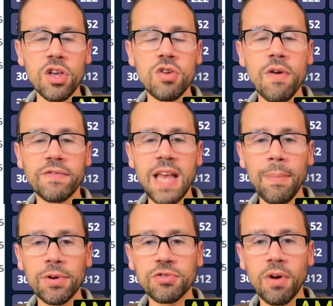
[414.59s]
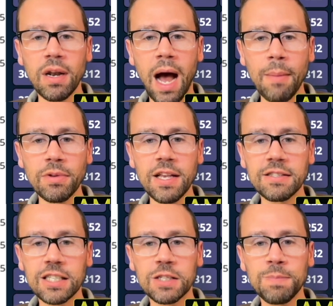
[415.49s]
you have temperature anomalies,
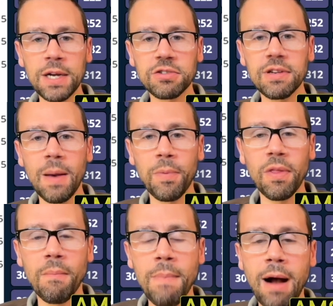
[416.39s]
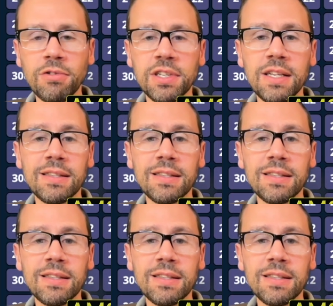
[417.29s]
especially up in the mountains,